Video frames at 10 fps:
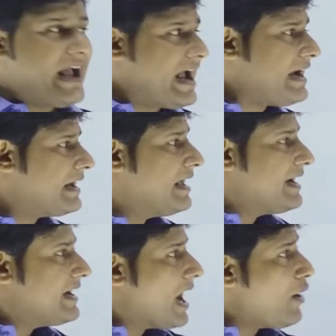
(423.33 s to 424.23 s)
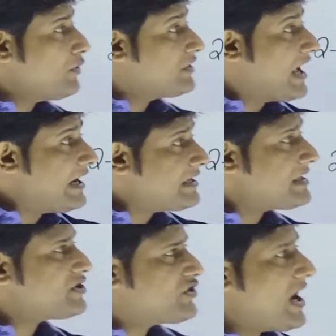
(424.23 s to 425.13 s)
And now that is
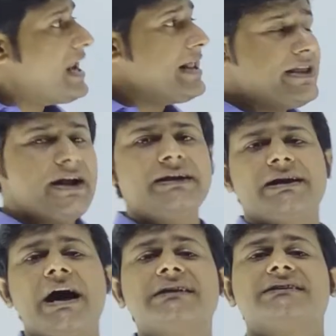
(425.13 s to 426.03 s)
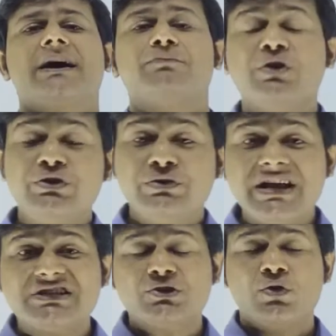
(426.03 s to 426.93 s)
the challenging task of the
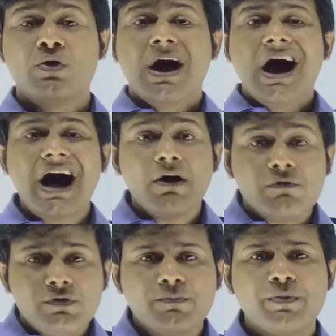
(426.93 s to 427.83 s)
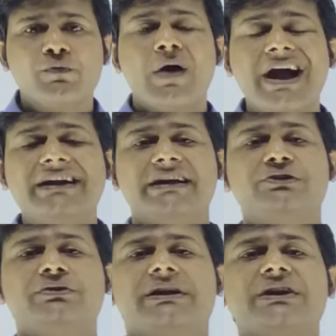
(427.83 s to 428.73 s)
UNESCO, how to provide
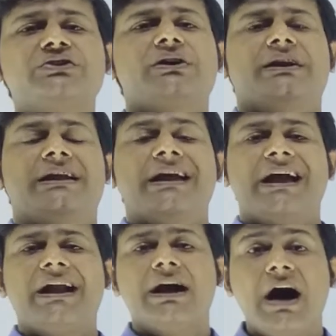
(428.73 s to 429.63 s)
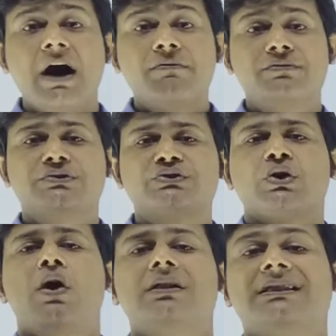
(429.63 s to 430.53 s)
education and how to
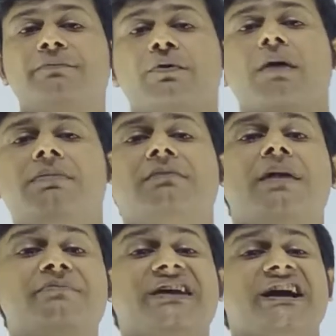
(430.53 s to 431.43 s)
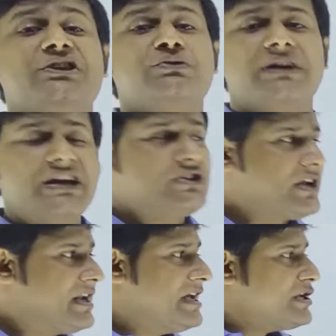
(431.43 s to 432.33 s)
solve the problem of the
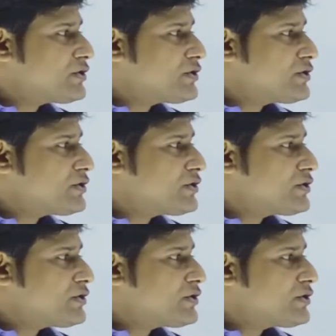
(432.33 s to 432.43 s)
education.